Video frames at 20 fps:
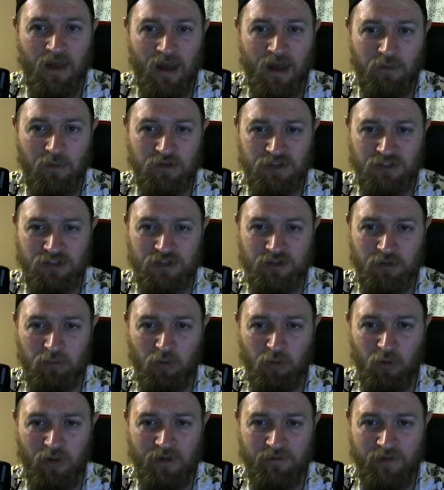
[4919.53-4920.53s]
Which is just a
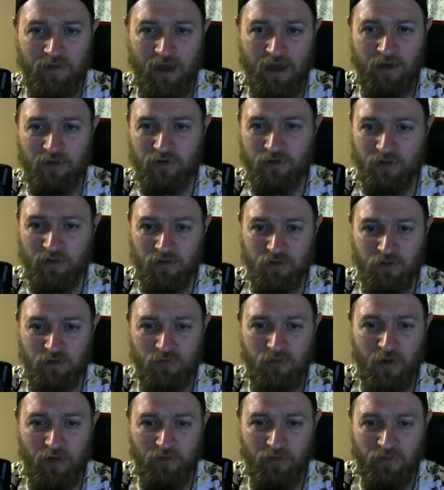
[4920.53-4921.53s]
Boolean value, just a true
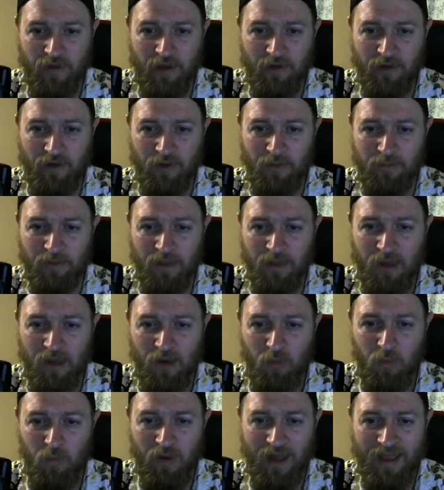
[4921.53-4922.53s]
false value.
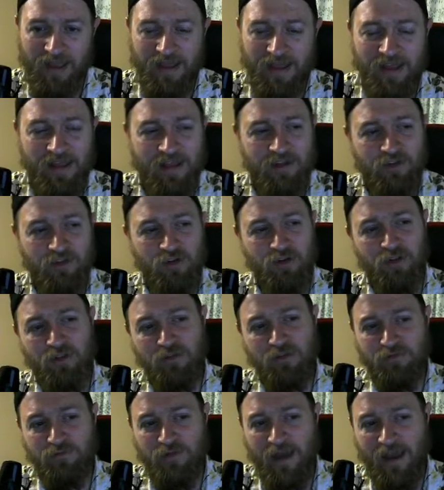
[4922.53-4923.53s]
When I enter
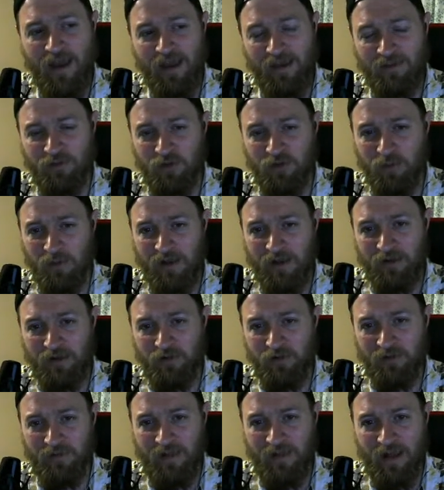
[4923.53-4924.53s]
the phase or
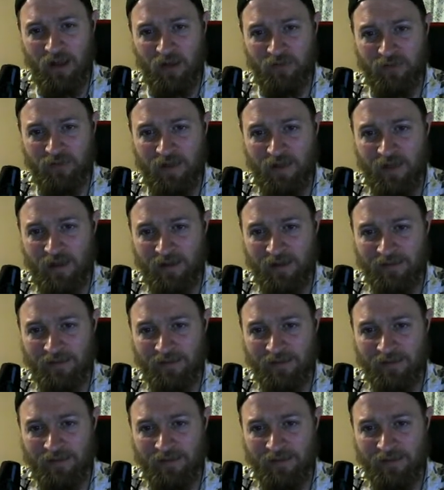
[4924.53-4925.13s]
enter the state, I'll say like